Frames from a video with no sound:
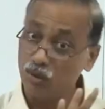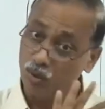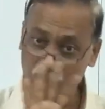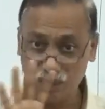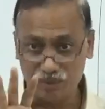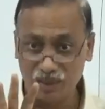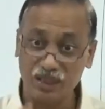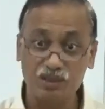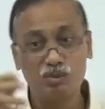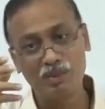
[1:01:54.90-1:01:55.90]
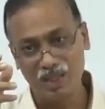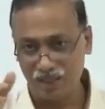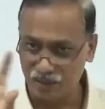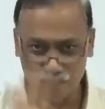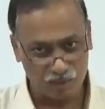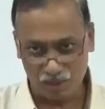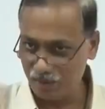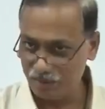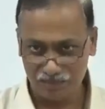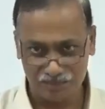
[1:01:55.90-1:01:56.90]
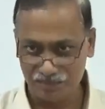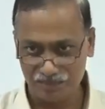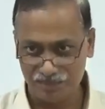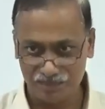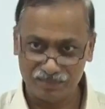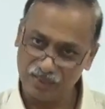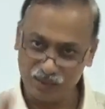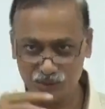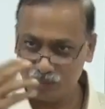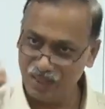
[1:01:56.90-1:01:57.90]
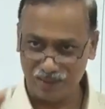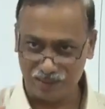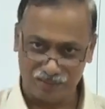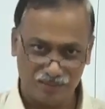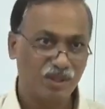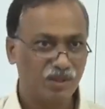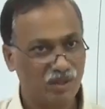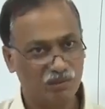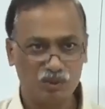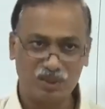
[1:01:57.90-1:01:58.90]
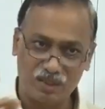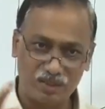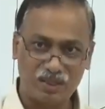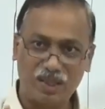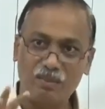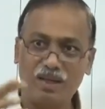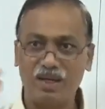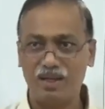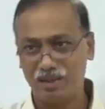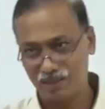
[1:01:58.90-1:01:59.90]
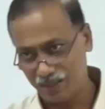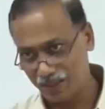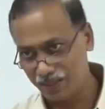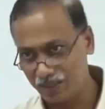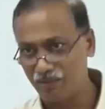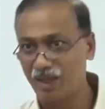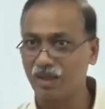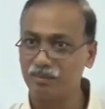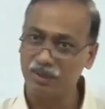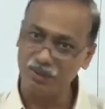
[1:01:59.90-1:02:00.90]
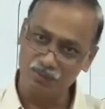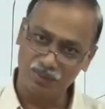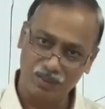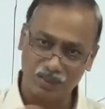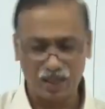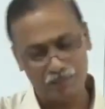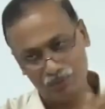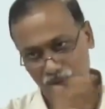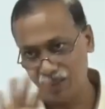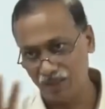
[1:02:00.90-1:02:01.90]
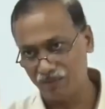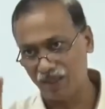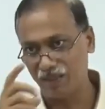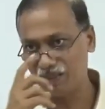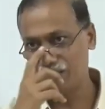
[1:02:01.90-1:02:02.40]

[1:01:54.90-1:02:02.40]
no doubt that is to be done no problem that is to be done. You have to celebrate and welcome the new year, absolutely fine.